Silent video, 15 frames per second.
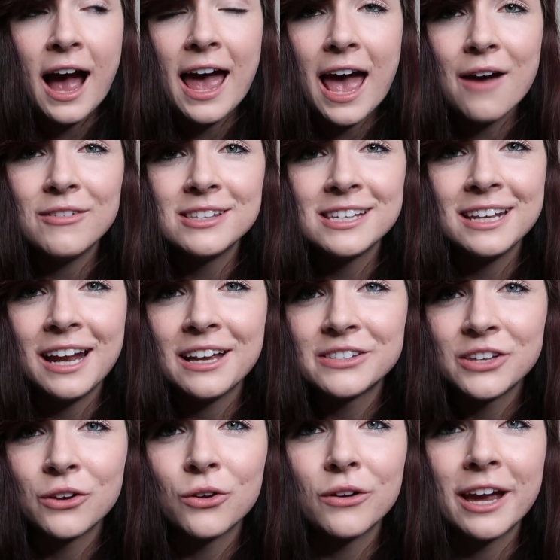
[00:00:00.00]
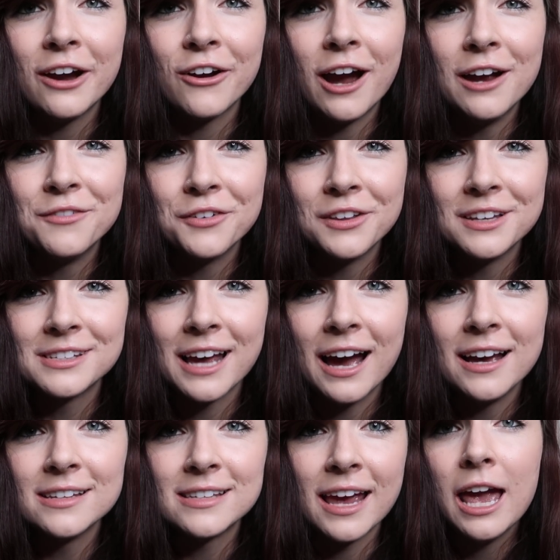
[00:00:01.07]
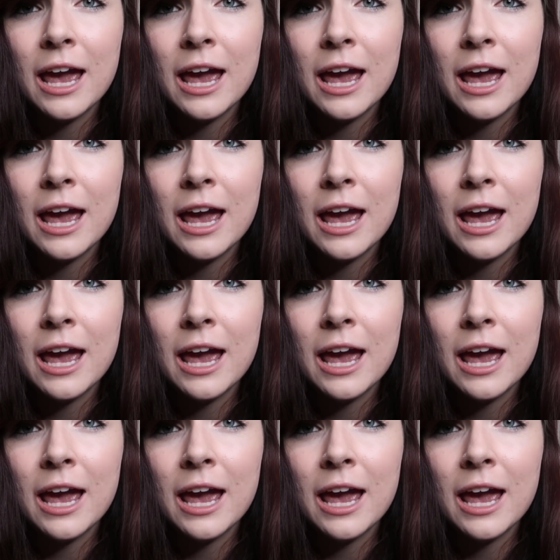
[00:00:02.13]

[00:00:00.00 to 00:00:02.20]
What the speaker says: I haven't seen a single care guide for these guys.